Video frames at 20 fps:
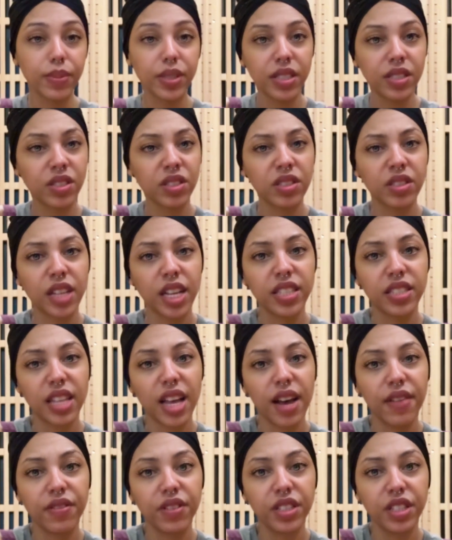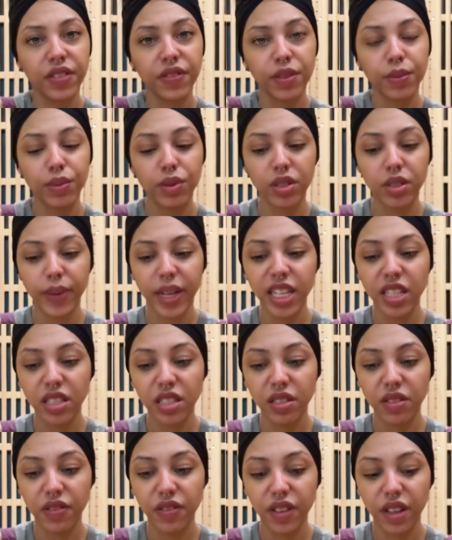it's just nice to have a different
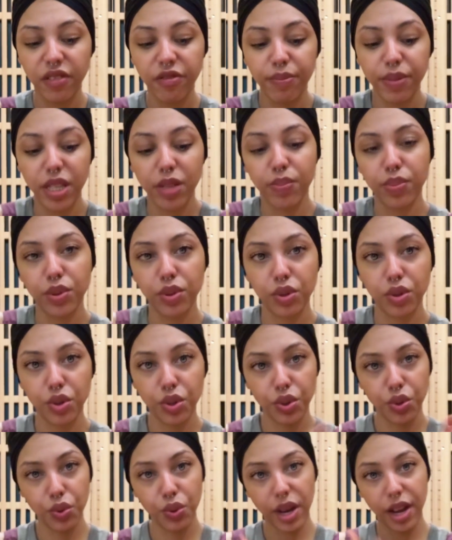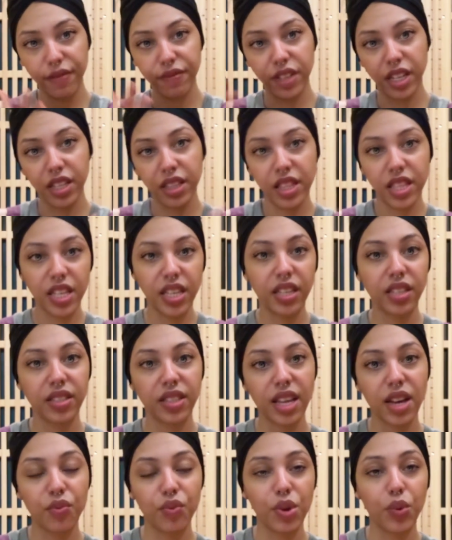perspective of people who have done things
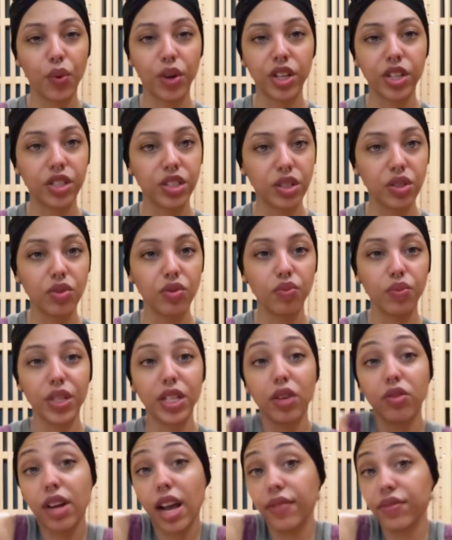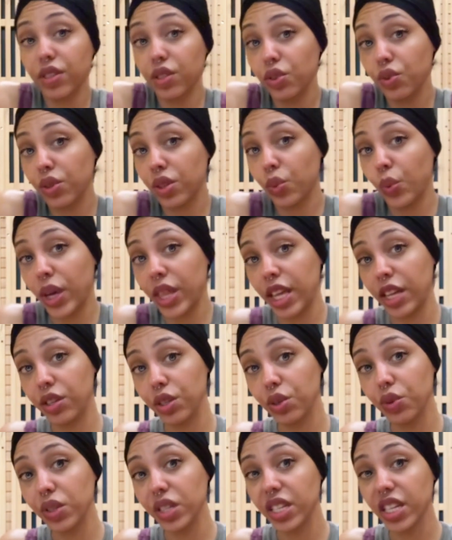that we want to do. We don't have to do it the way they do
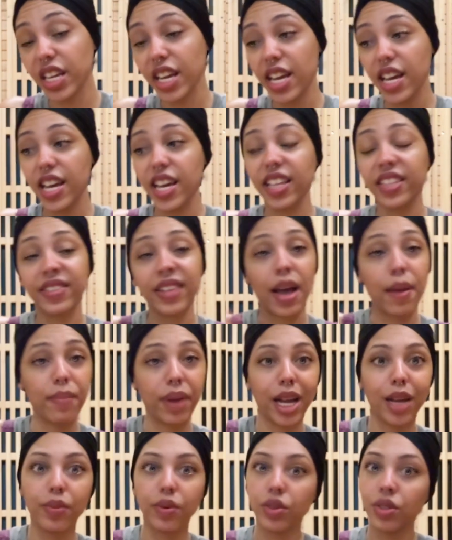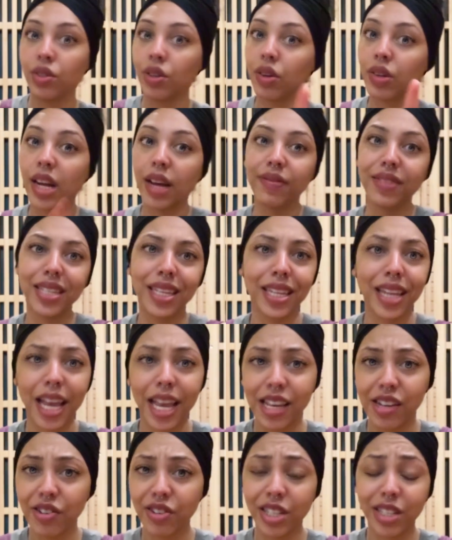it. It's not Bible. You don't have to get
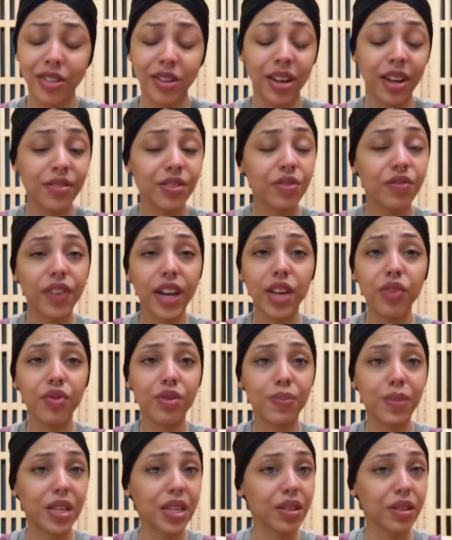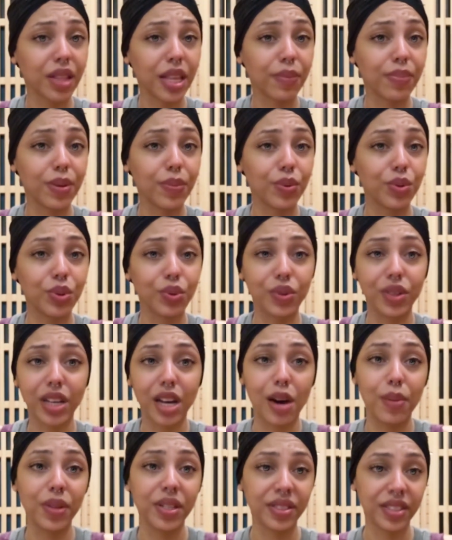angry. You don't have to fight with me like people do in the
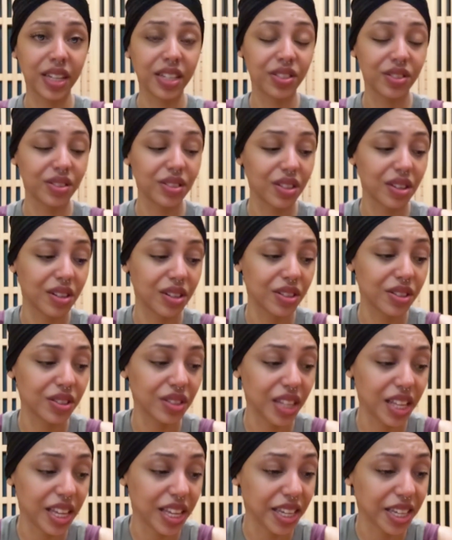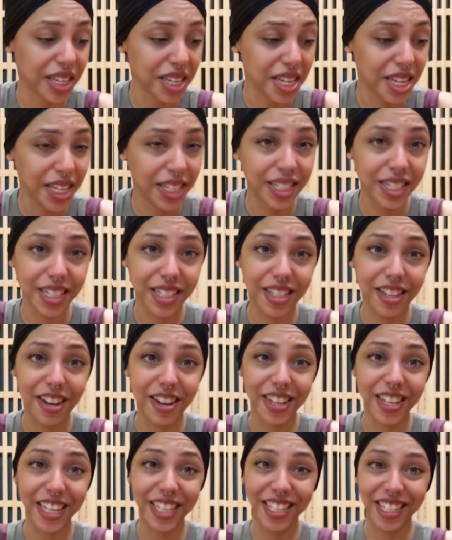comment sections on like
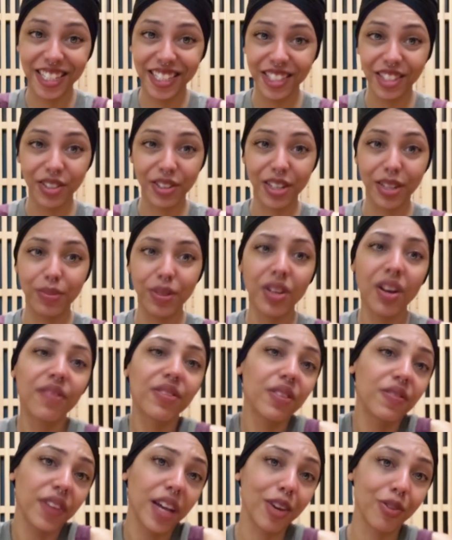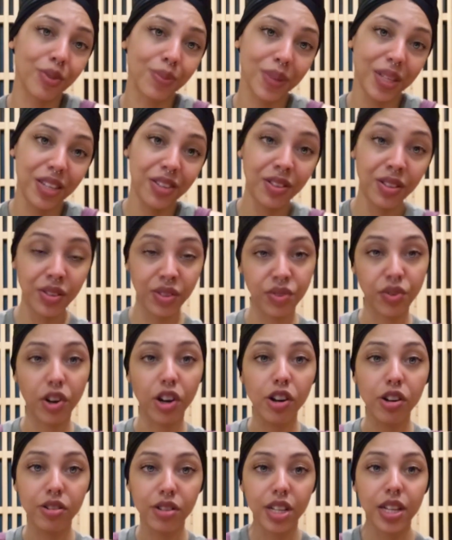TikTok and Instagram. You don't have to fight with me. You can
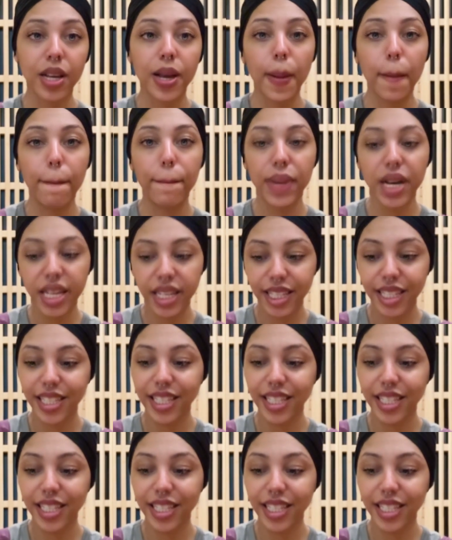scroll. But